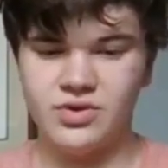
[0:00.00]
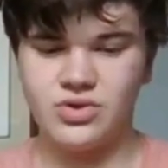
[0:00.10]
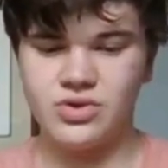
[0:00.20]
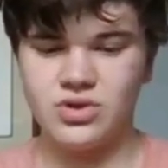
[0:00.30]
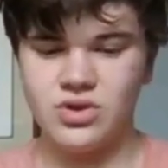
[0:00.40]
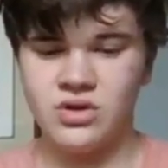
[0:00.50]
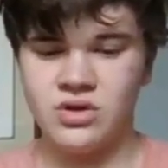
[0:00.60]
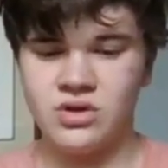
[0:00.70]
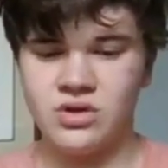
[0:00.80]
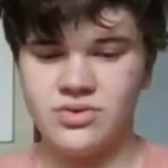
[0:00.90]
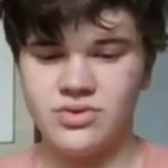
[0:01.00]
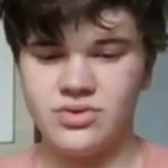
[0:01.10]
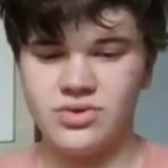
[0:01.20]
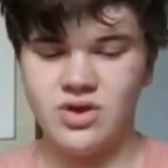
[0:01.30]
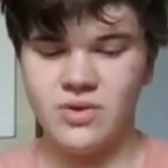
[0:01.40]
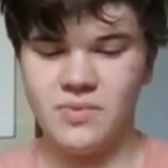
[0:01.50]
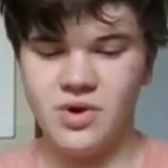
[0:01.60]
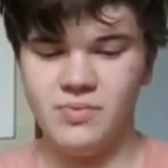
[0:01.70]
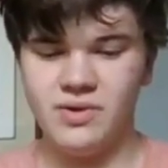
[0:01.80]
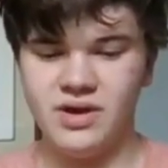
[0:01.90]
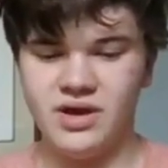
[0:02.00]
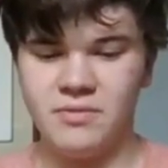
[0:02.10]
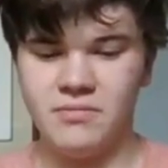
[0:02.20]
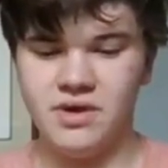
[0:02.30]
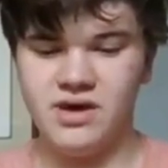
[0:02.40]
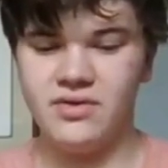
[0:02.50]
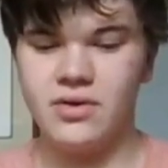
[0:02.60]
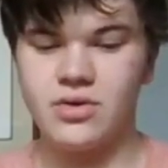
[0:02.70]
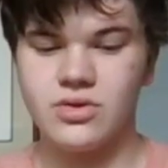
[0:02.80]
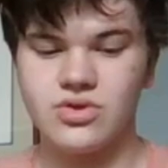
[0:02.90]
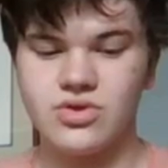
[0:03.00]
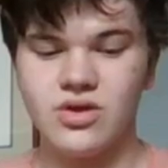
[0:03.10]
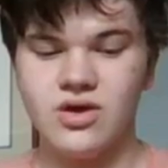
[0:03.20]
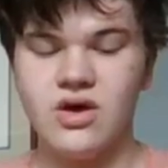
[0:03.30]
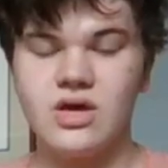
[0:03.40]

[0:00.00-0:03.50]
This is. I'm hoping I can make this.